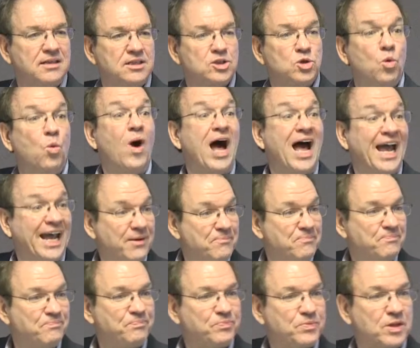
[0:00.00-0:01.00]
So why?
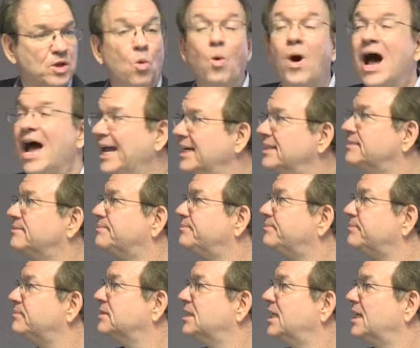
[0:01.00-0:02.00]
Why?
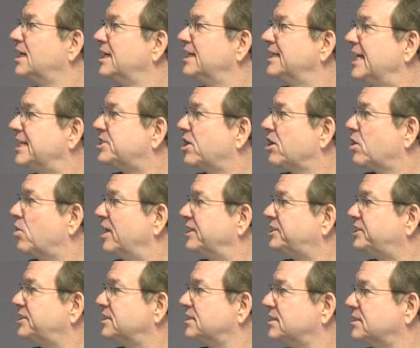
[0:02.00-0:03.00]
That's our
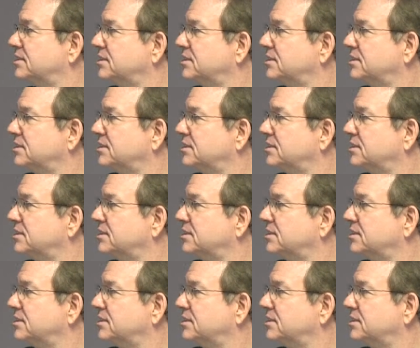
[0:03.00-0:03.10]
question.